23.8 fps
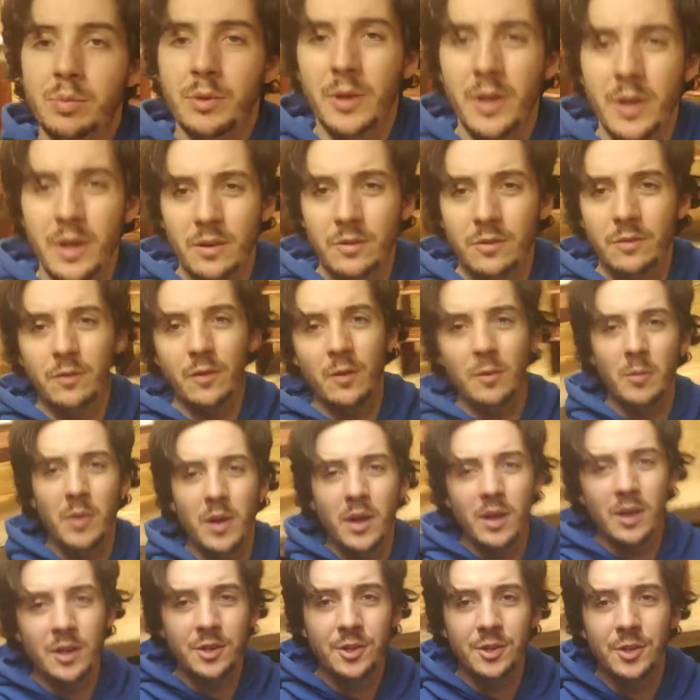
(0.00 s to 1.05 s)
Blake from
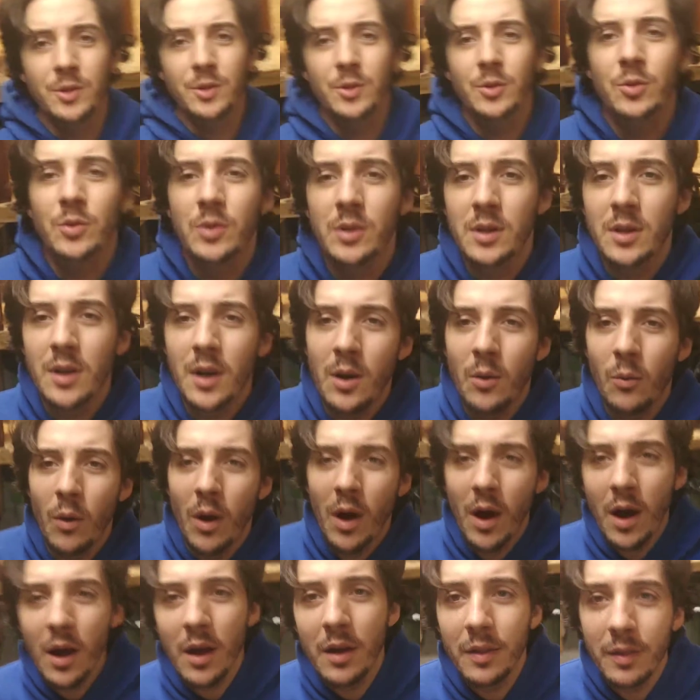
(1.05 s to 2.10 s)
HQ
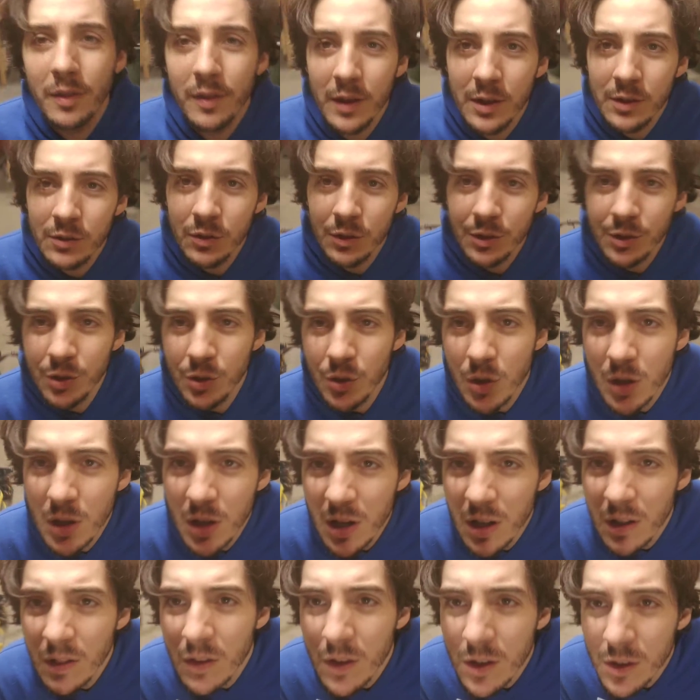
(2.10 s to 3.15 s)
DIY. Thanks for tuning
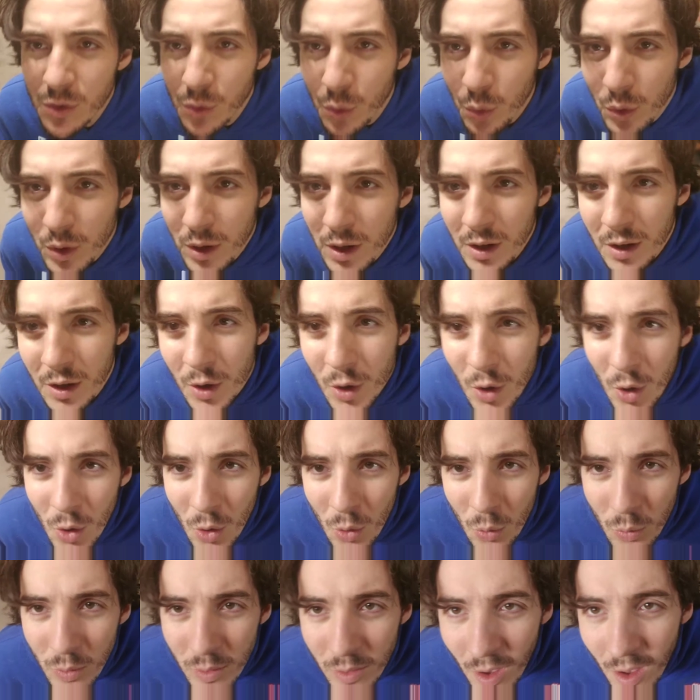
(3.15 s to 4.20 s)
in this week.
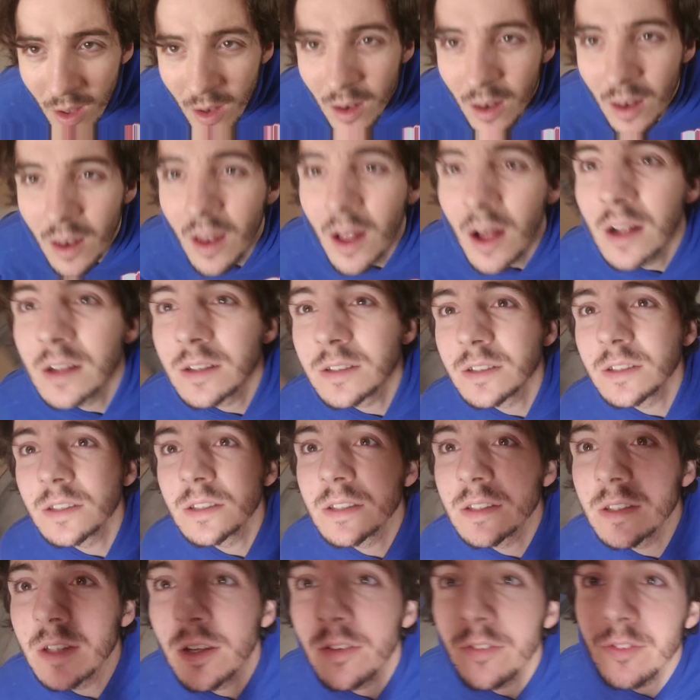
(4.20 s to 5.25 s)
We got lots of
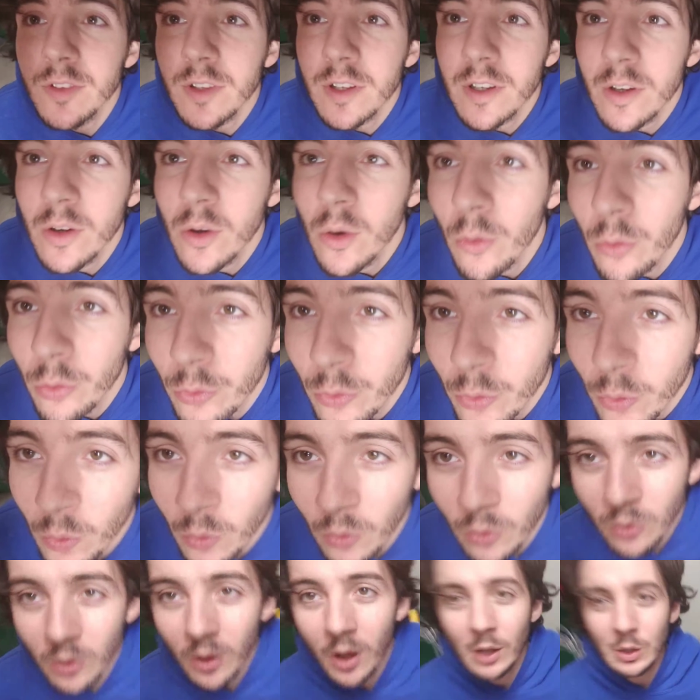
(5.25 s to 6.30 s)
stuff to go
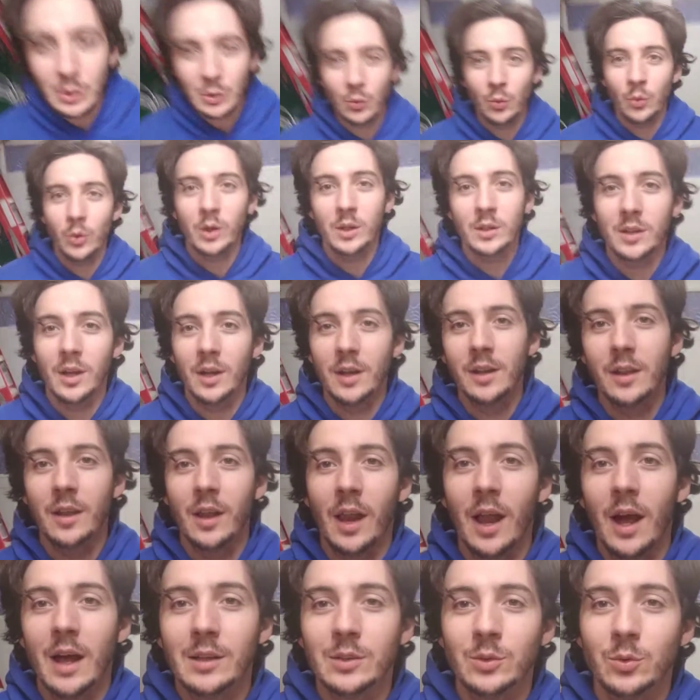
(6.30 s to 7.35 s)
through, lots of work done in the
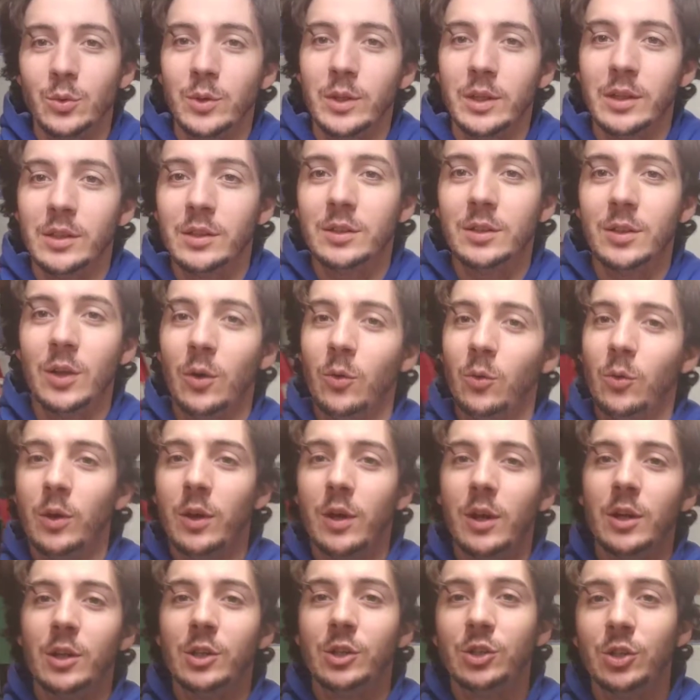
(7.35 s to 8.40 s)
last week. So
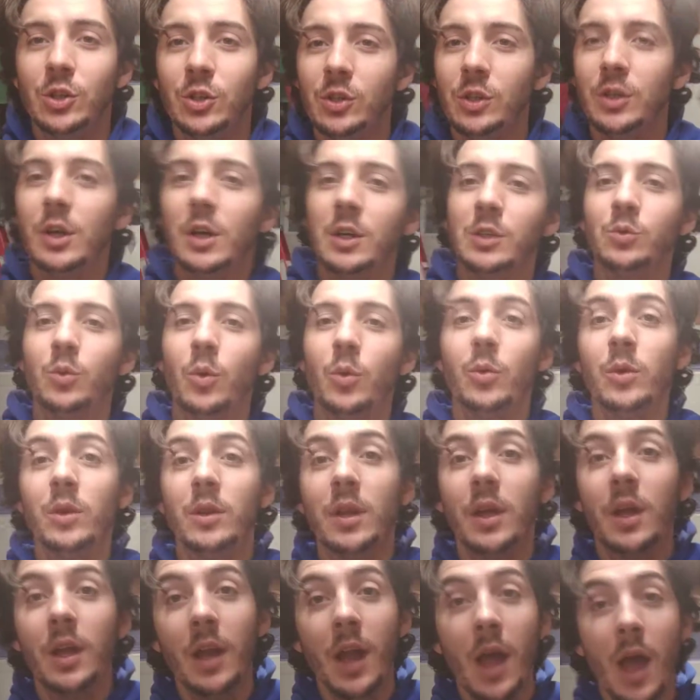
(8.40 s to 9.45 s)
we're going to show you guys what we
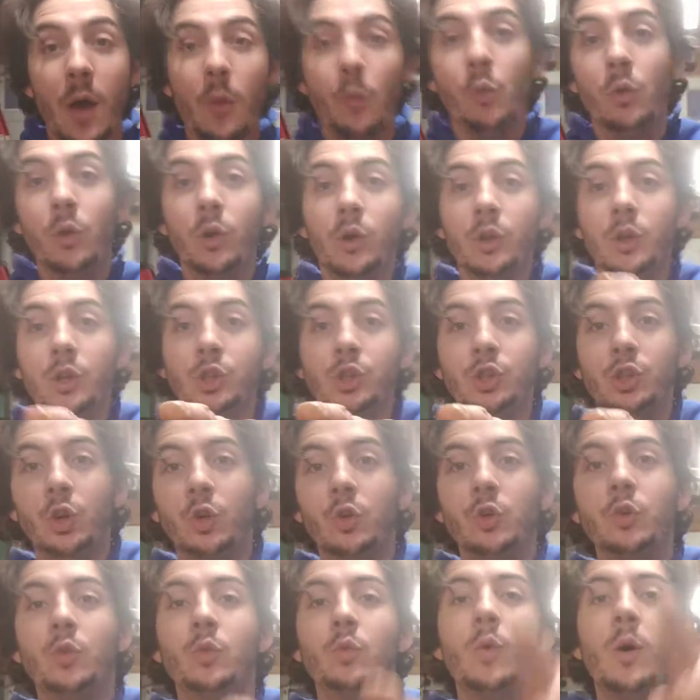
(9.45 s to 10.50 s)
did and we're going to
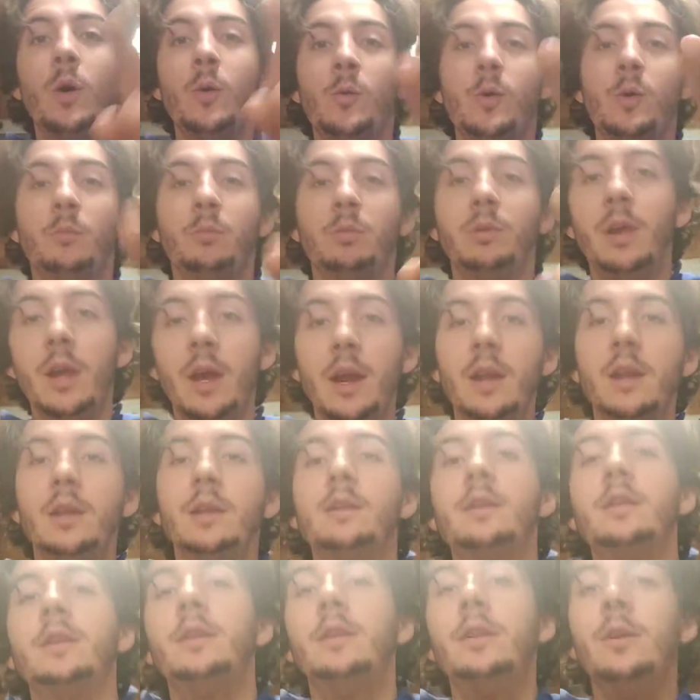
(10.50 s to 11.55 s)
show you what we're
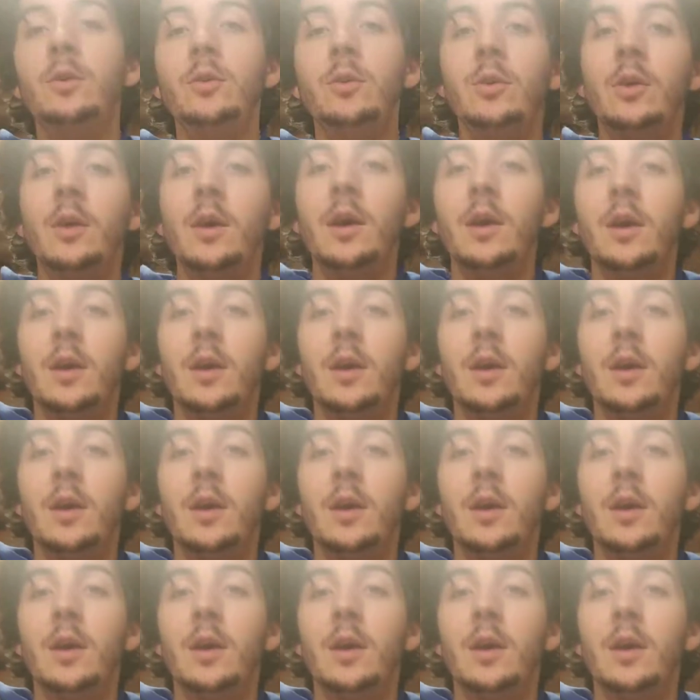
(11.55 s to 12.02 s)
planning to do